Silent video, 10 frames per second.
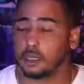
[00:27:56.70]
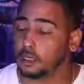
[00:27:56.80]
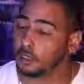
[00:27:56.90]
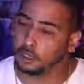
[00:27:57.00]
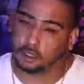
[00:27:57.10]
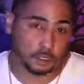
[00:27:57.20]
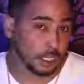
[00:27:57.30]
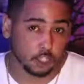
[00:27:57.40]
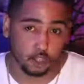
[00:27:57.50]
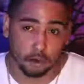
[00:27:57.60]
stay
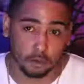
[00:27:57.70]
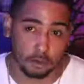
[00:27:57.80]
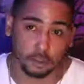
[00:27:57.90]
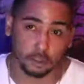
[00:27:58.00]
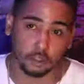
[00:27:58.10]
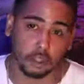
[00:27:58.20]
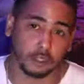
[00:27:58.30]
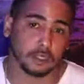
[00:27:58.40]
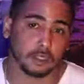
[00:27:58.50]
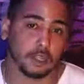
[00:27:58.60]
joyful, you
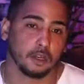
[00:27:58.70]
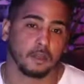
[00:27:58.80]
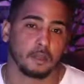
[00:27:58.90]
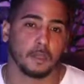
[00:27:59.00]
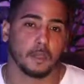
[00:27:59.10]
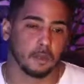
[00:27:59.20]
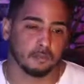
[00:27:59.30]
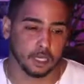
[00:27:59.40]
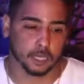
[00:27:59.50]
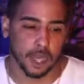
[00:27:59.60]
understand? Be
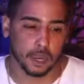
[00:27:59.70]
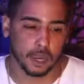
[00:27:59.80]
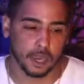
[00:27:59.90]
that light